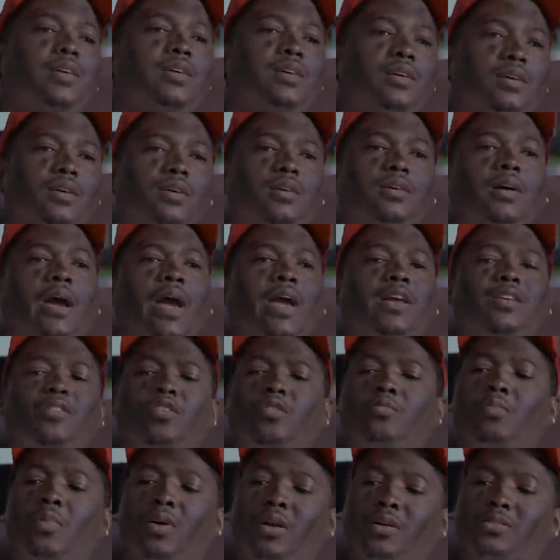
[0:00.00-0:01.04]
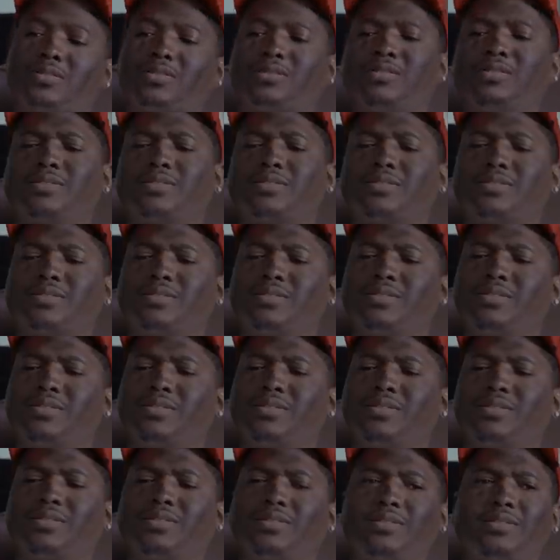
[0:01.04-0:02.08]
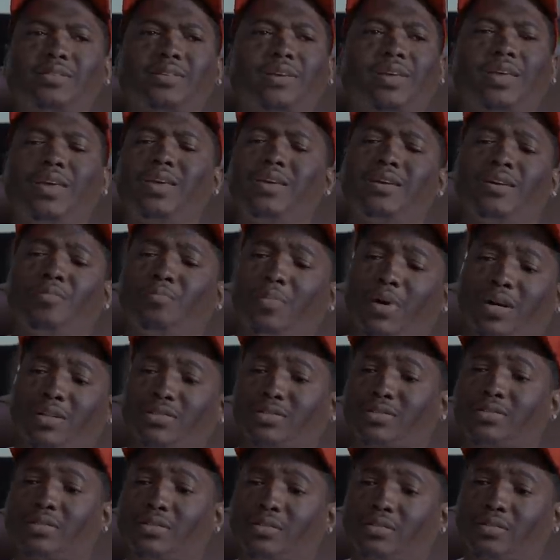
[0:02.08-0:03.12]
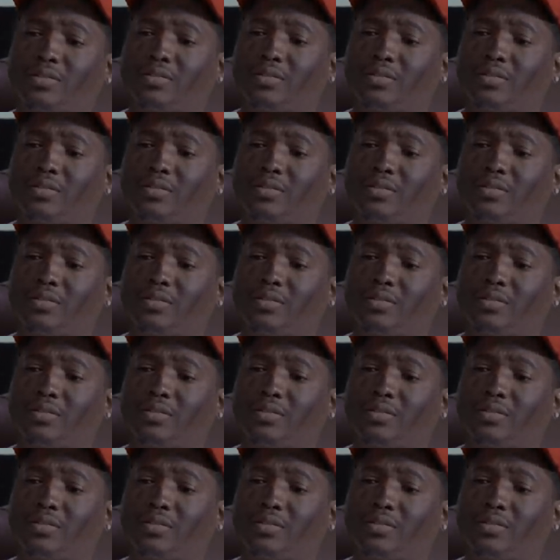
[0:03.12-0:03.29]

Chill, ain't no monsters. It's in the closet. He a monster.